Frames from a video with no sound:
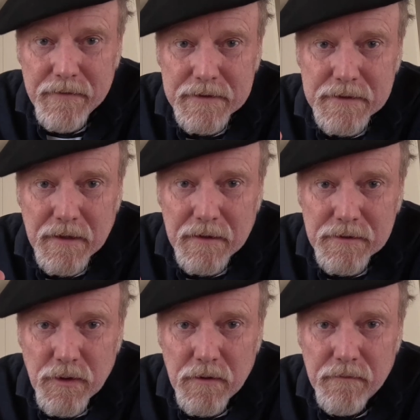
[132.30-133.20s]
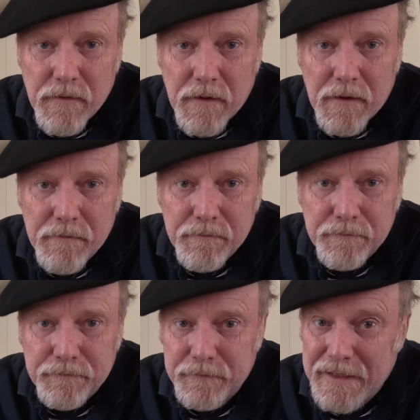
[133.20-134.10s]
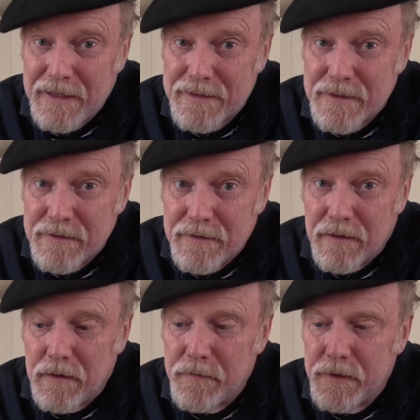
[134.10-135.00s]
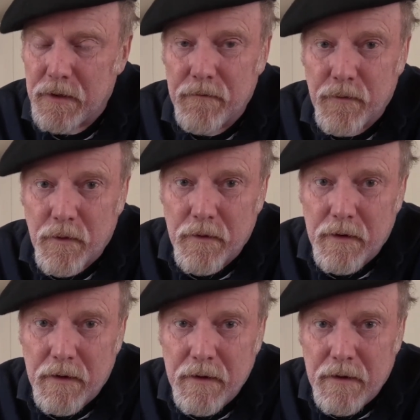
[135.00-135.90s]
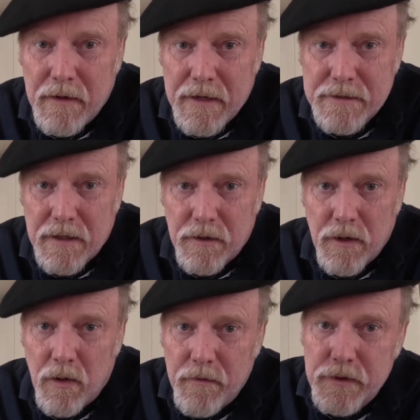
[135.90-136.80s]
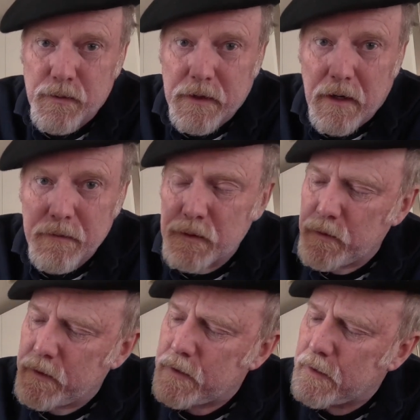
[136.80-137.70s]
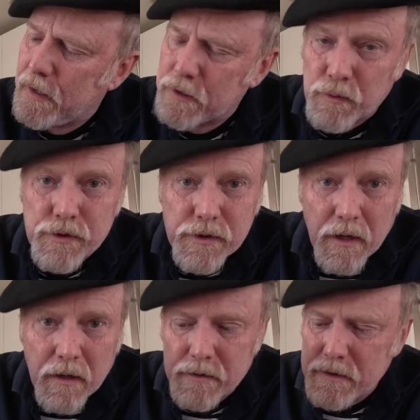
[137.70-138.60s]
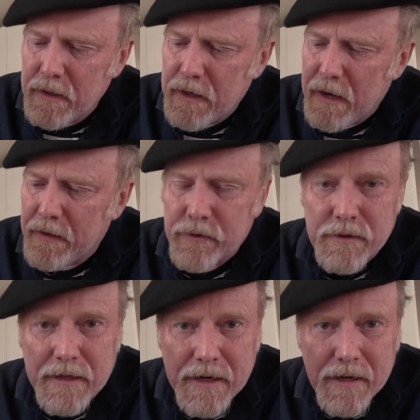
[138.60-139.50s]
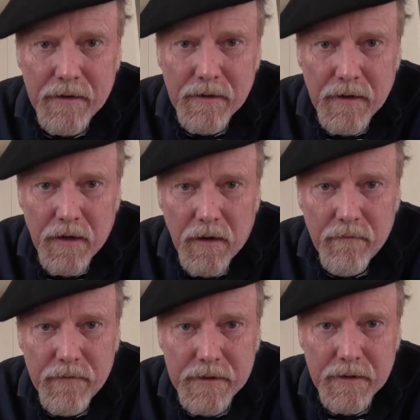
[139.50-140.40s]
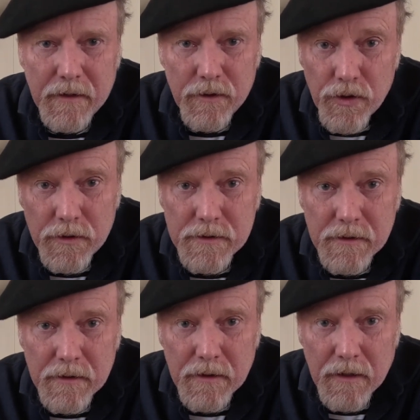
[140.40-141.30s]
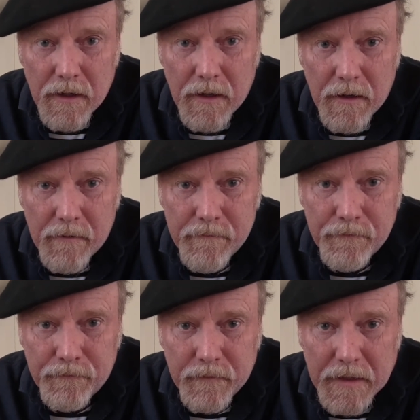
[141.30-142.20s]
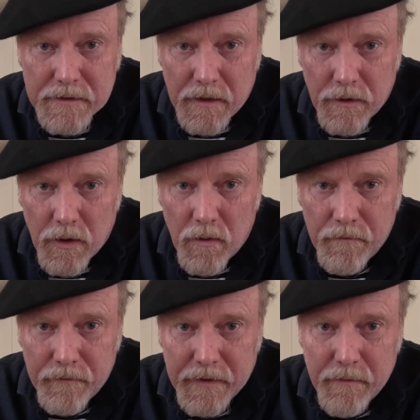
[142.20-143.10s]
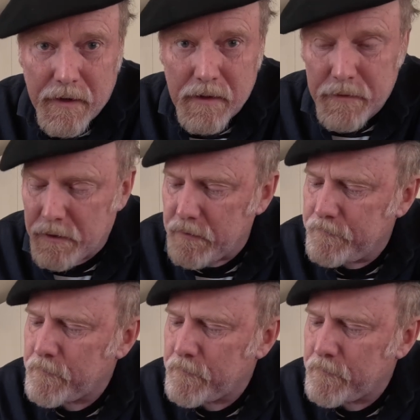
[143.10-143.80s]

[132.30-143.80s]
this sort of kit here for escargot. This one comes with the actual shells, and then there's a can of the cooked escargot in the bottom here.